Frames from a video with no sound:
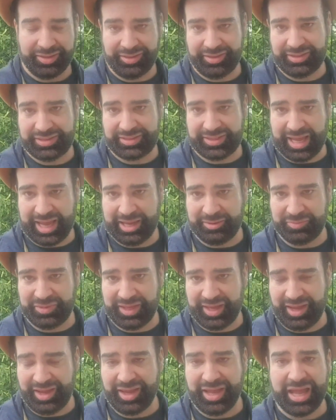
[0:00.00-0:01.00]
this time,
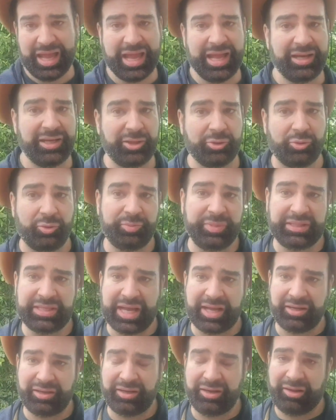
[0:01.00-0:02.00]
yeah, and it will be
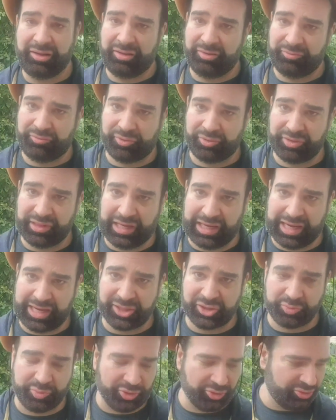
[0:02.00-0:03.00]
done for the
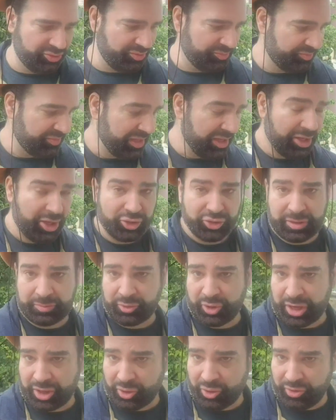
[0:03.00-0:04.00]
large pot. So I'm
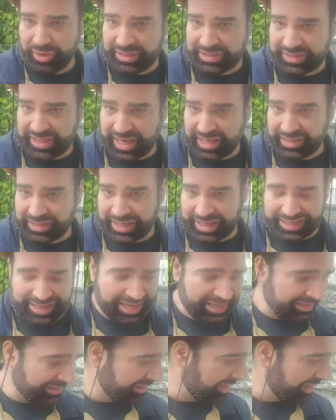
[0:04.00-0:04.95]
gonna go inside again,